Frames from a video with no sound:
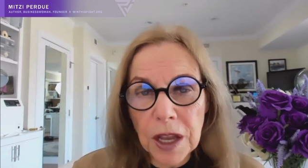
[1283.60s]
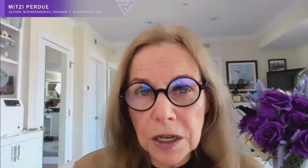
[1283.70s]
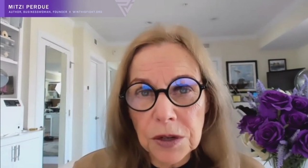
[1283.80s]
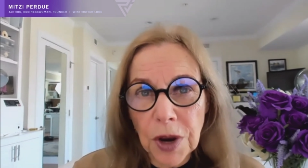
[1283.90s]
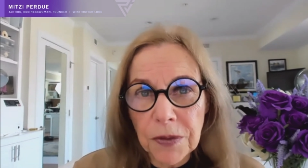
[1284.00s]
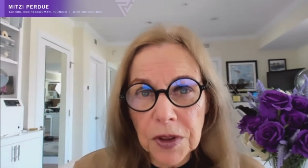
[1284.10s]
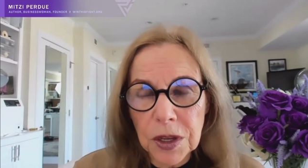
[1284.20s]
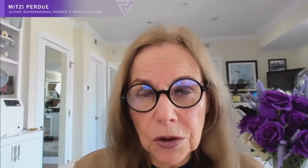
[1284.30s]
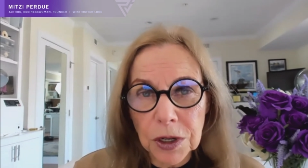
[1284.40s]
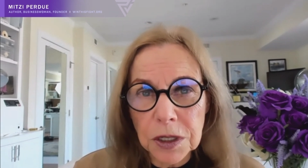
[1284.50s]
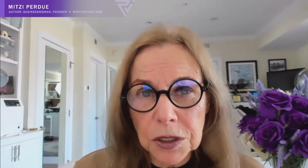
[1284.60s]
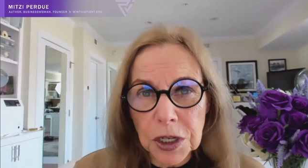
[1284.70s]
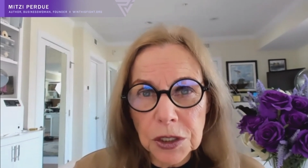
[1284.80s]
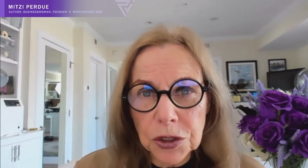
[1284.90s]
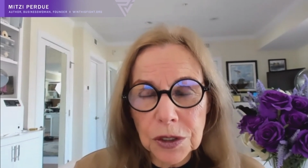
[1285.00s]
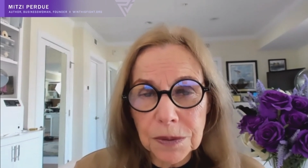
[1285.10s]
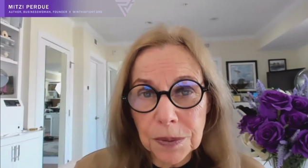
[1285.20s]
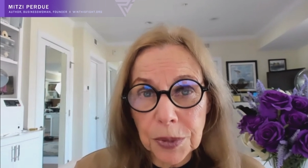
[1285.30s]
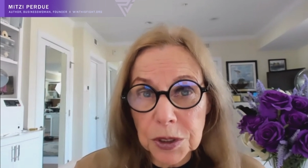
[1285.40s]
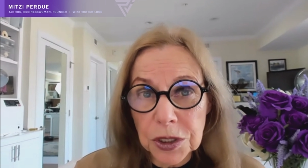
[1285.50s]
anti-trafficking
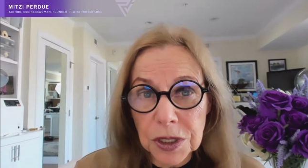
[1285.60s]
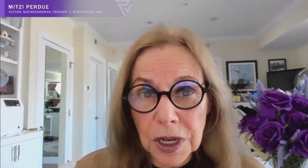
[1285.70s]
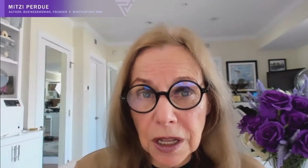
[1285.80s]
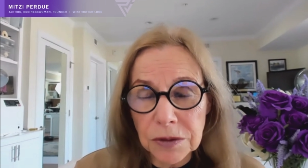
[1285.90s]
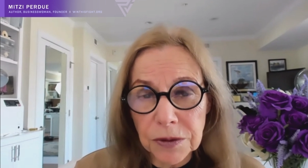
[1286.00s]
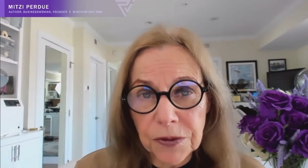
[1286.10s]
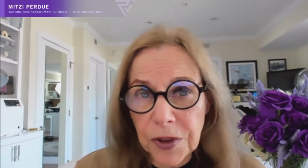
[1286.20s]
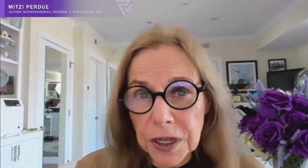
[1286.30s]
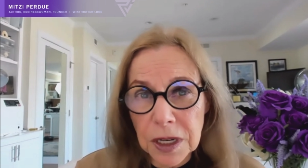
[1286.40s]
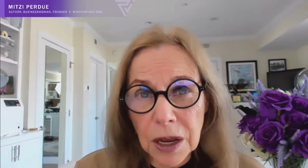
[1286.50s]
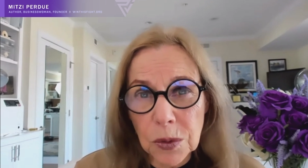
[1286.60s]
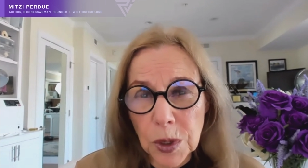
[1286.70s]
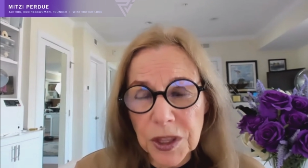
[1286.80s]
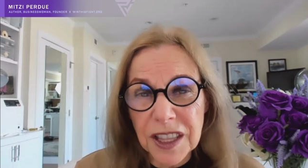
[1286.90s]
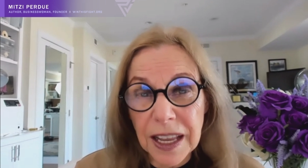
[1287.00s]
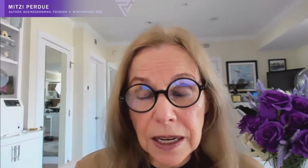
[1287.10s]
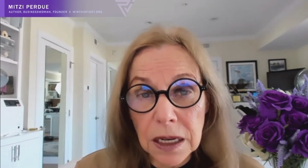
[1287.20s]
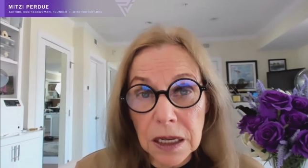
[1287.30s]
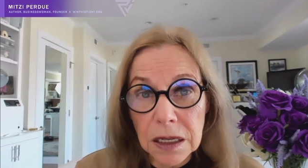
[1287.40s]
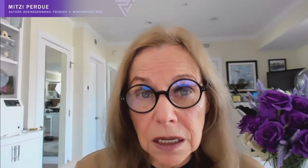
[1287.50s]
organization personnel, finding out what they
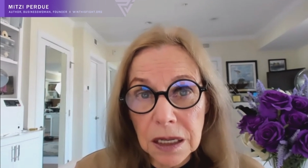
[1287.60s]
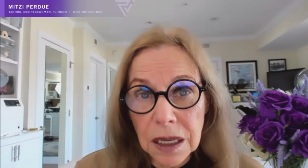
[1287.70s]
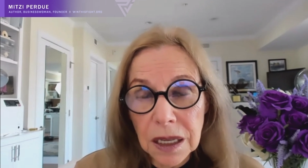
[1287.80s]
need.